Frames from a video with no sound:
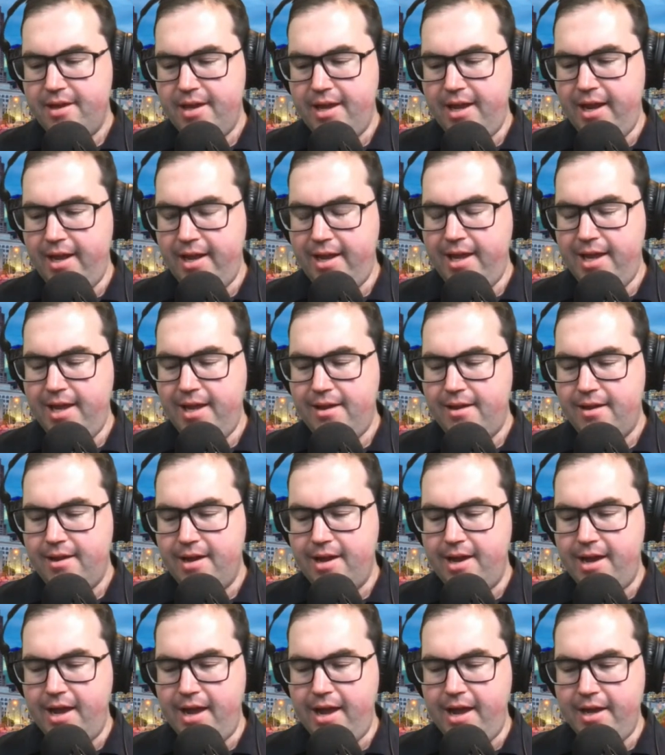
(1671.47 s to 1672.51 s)
any
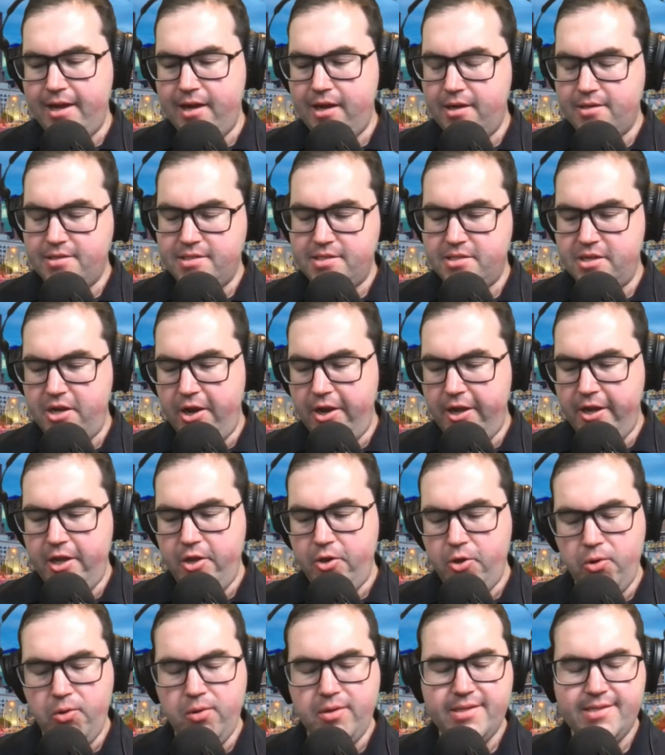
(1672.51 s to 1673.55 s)
uh,
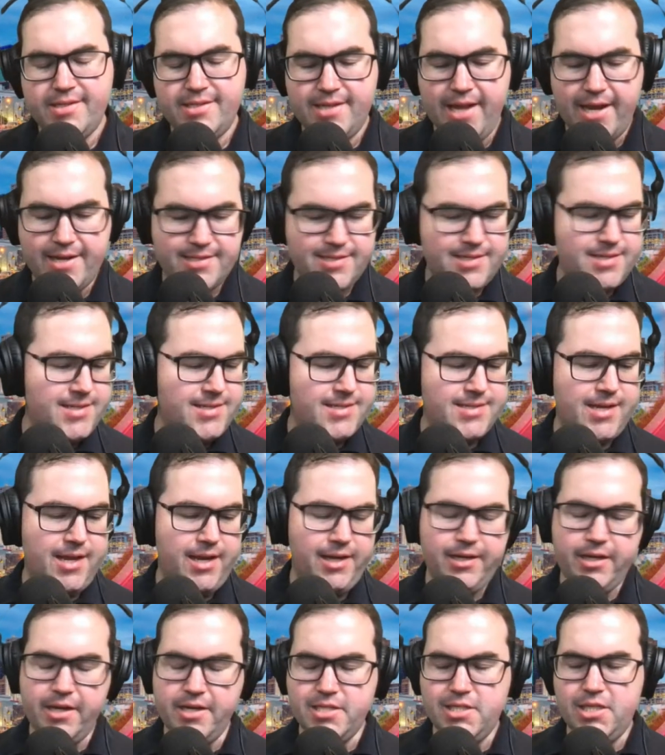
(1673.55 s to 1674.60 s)
custodial sentence
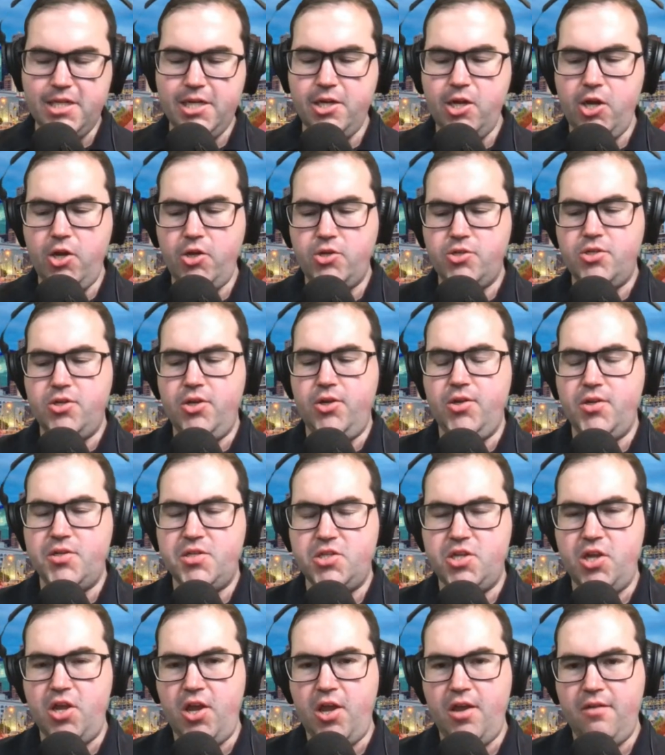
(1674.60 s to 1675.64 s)
and continued to
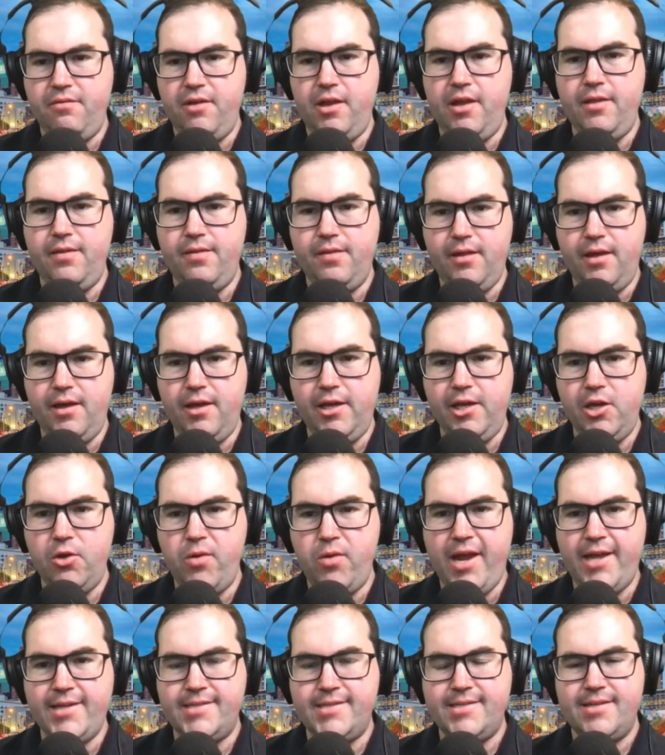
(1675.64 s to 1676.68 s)
serve in the
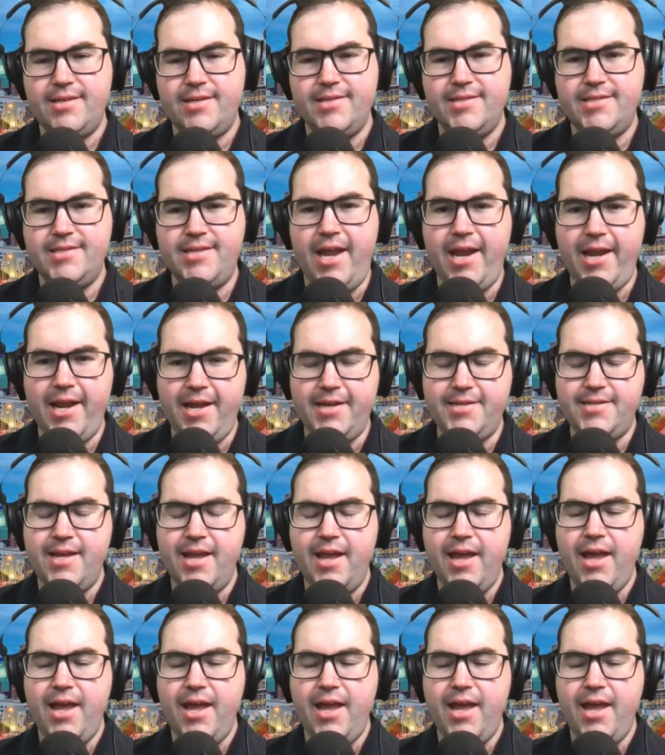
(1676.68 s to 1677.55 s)
US Senate